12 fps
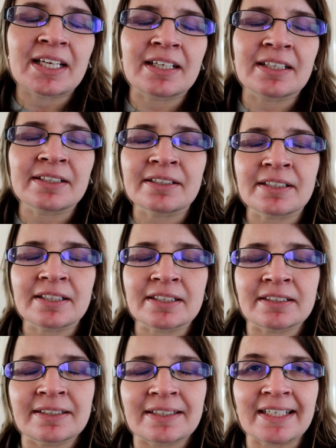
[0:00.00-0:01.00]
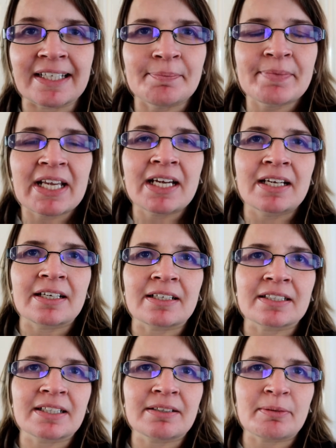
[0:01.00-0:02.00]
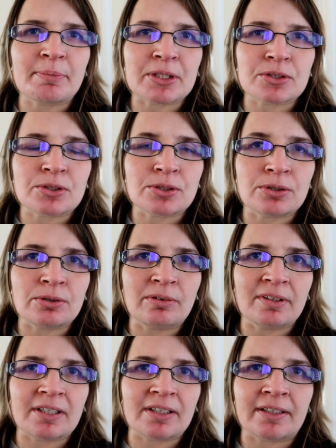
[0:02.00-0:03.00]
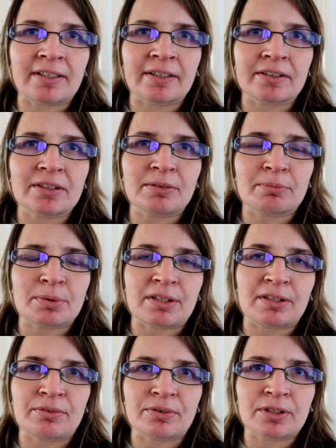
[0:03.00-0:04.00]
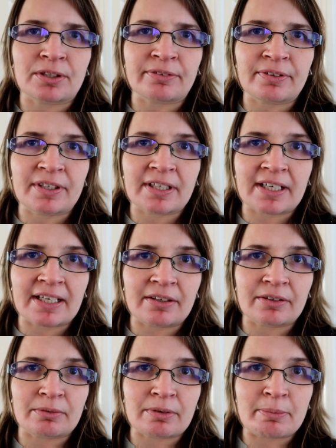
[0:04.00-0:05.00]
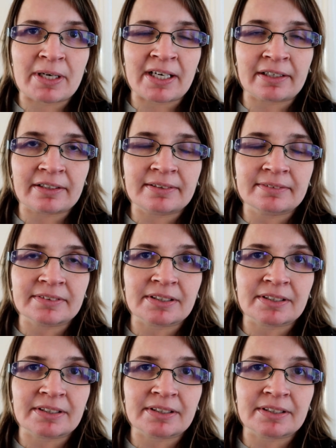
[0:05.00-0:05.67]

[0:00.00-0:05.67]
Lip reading: And it's now 2:30. I stopped briefly for a coffee and a cake on the way back.